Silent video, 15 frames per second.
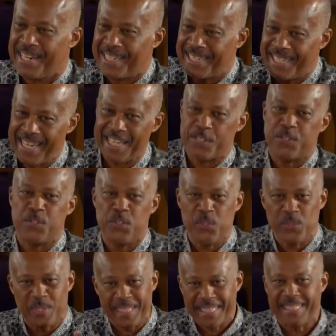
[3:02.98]
unless
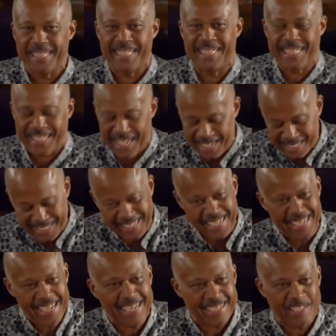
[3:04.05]
you understand the
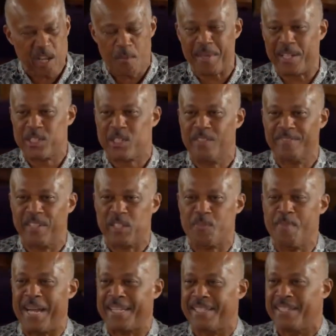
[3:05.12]
economics of
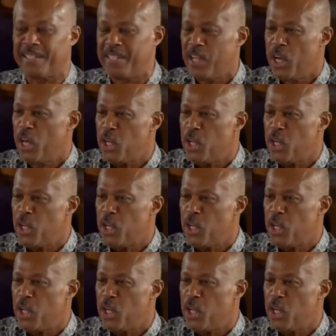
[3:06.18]
this matter,